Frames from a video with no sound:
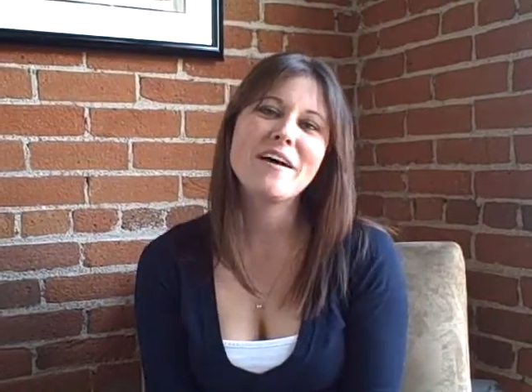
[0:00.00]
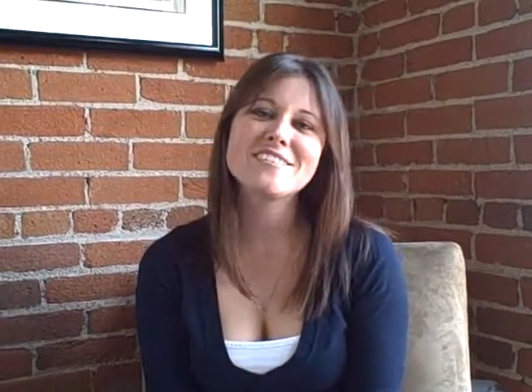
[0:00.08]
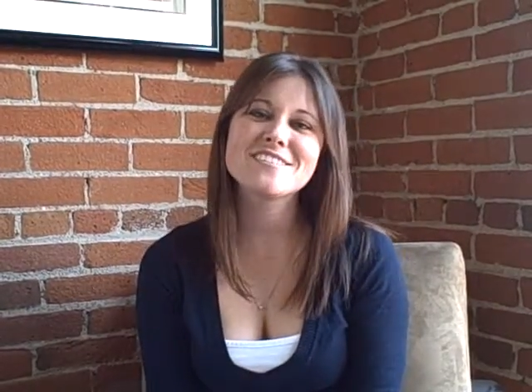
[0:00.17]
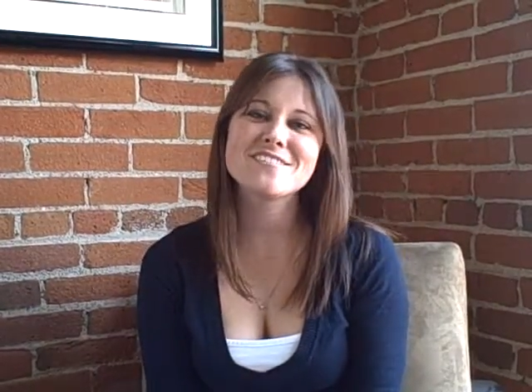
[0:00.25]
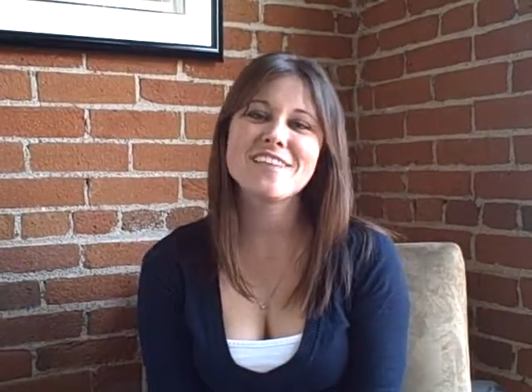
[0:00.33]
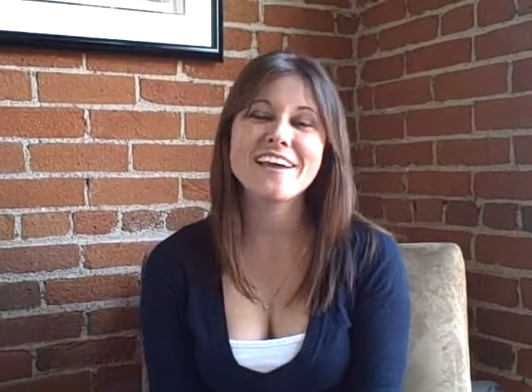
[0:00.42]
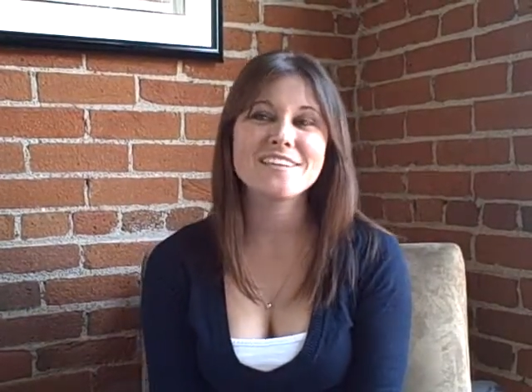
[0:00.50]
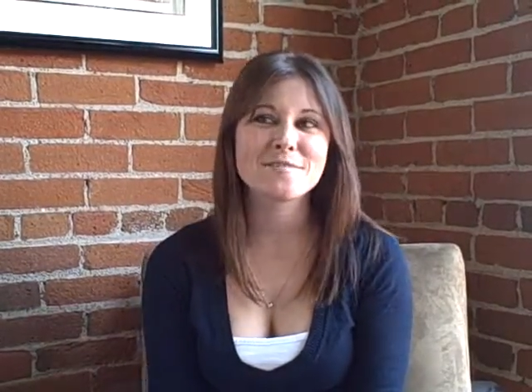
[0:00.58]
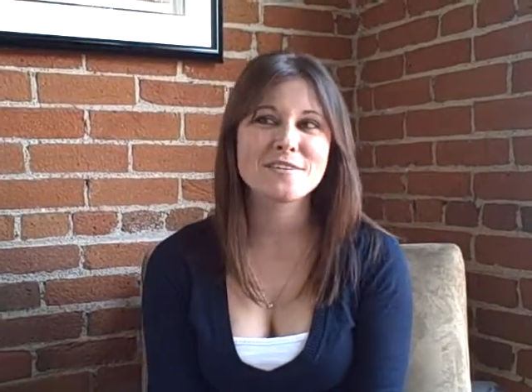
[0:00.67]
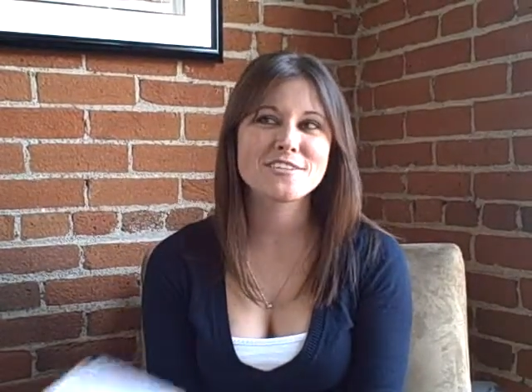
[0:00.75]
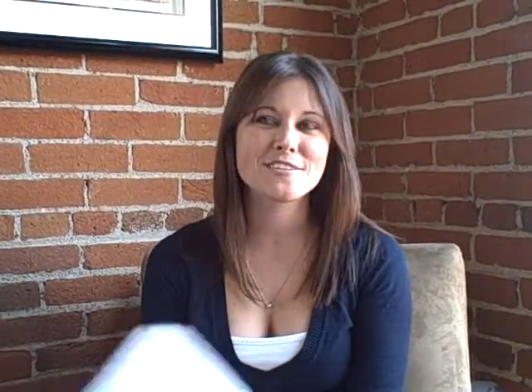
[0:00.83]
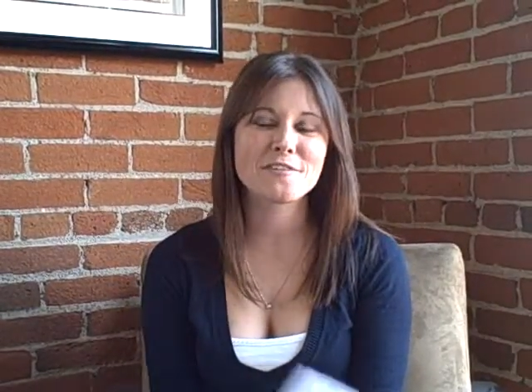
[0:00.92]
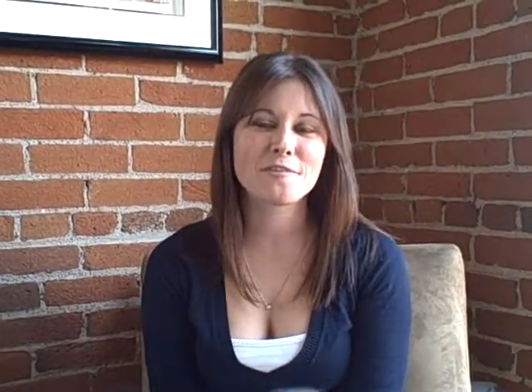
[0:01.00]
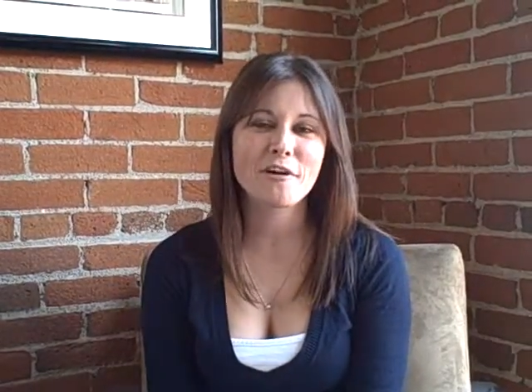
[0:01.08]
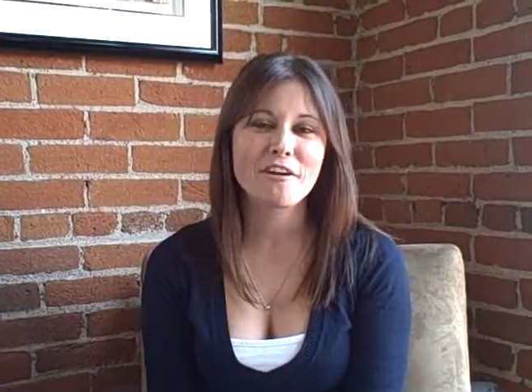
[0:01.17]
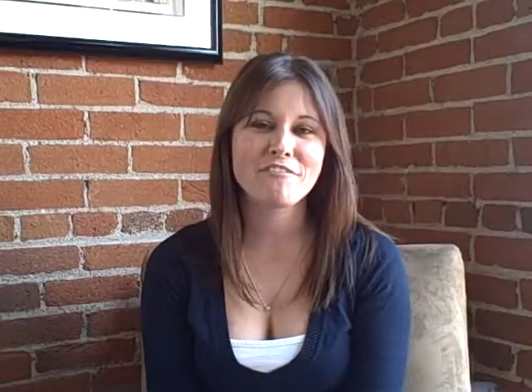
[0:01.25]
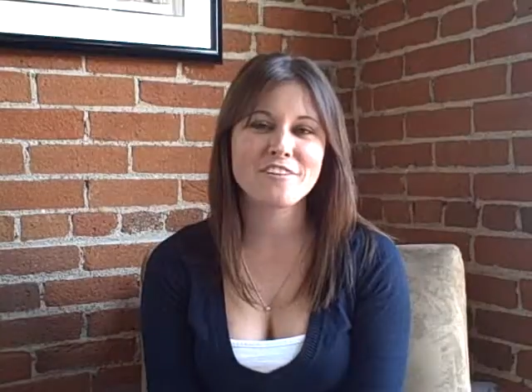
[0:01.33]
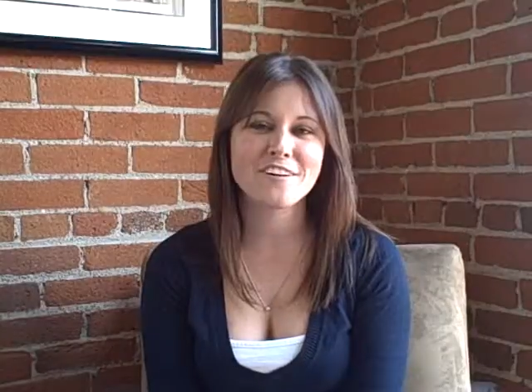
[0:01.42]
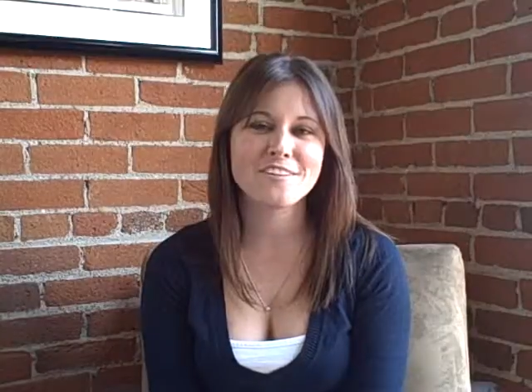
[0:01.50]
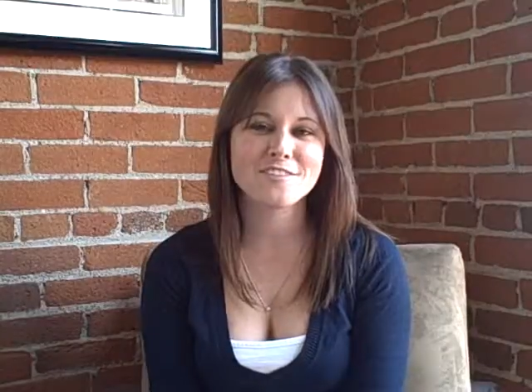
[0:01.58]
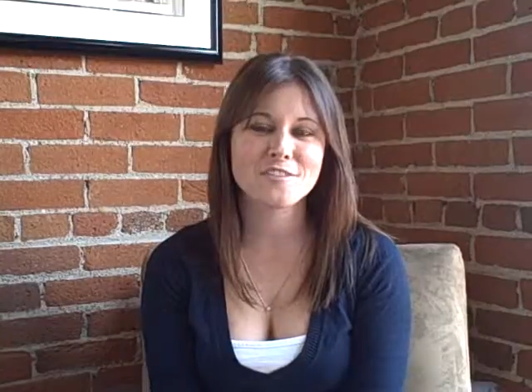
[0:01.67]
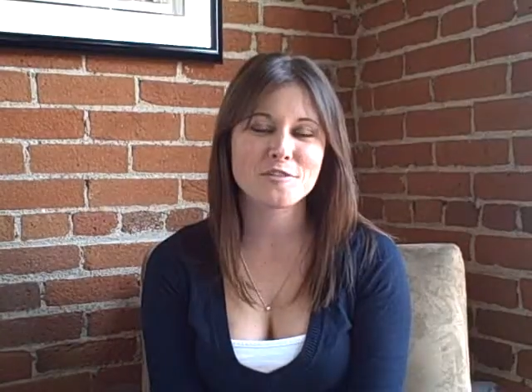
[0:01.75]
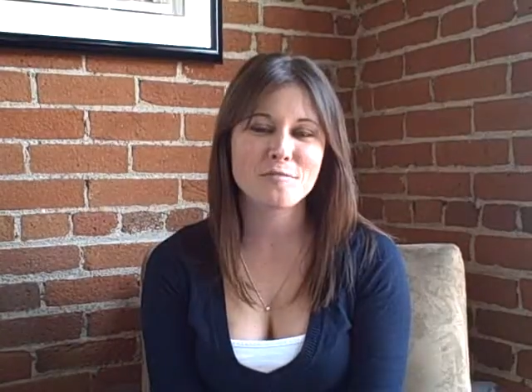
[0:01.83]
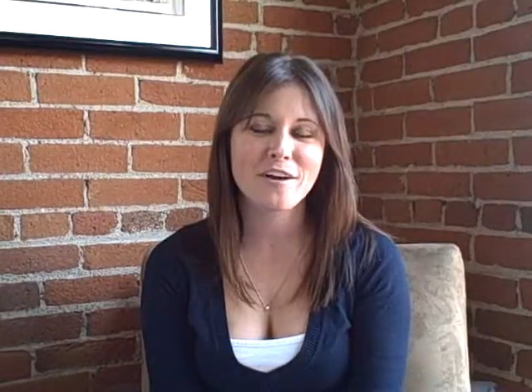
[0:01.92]
best of light, especially when you work for a
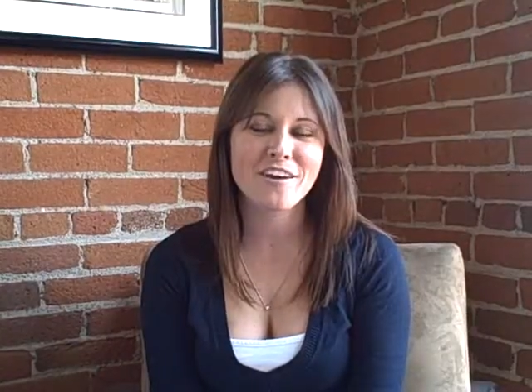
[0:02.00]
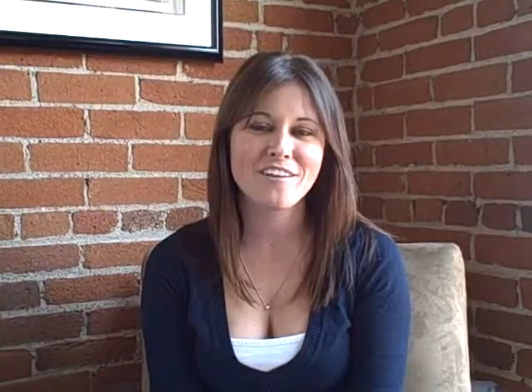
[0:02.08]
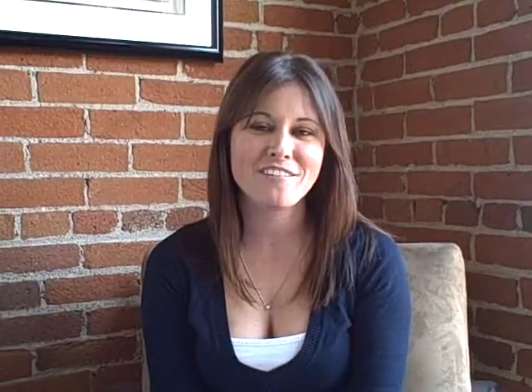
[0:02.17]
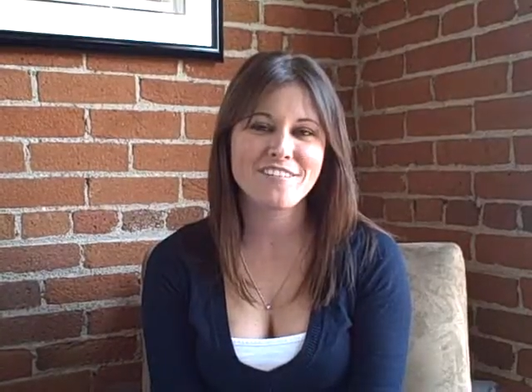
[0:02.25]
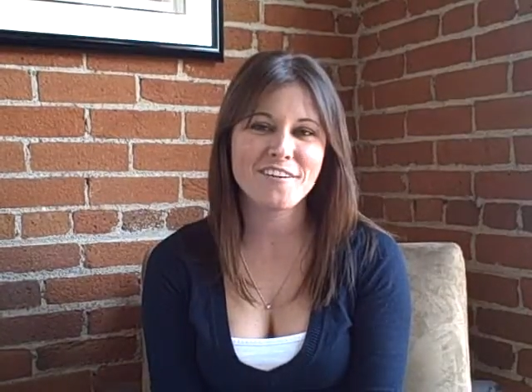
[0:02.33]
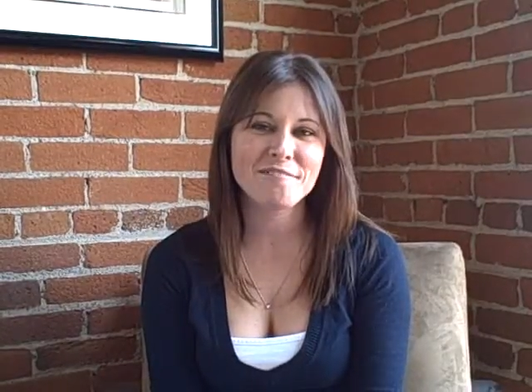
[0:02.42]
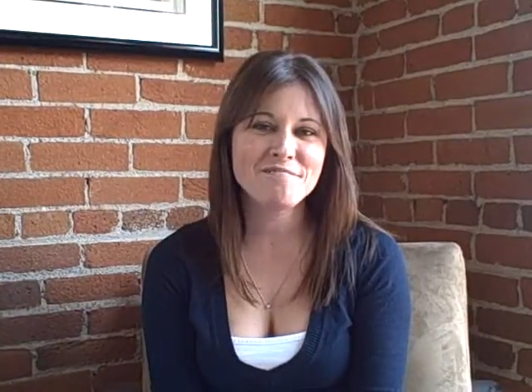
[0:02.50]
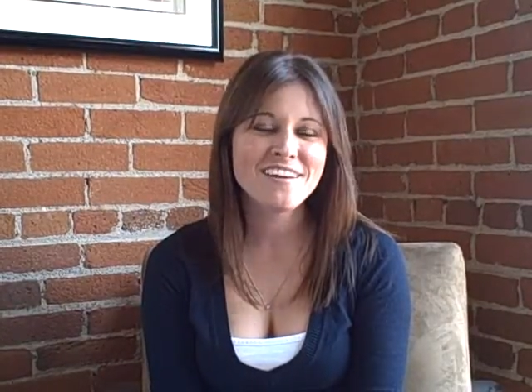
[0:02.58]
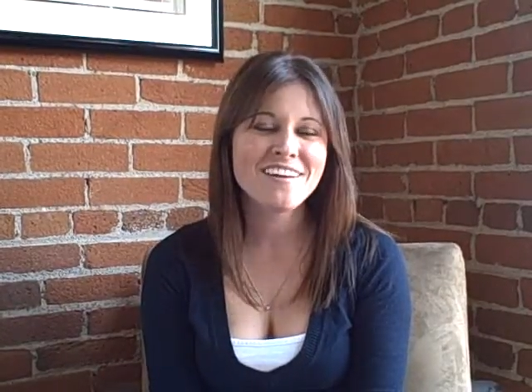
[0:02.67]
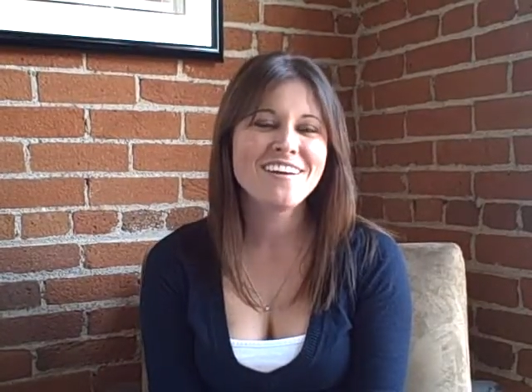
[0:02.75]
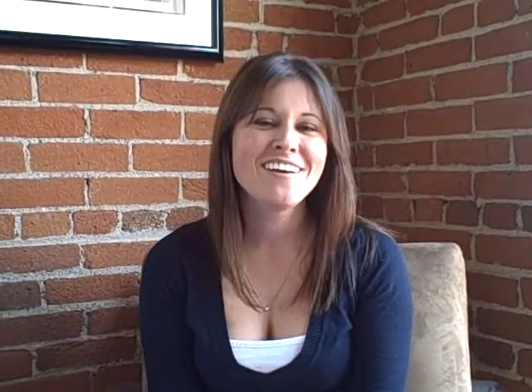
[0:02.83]
search marketing firm.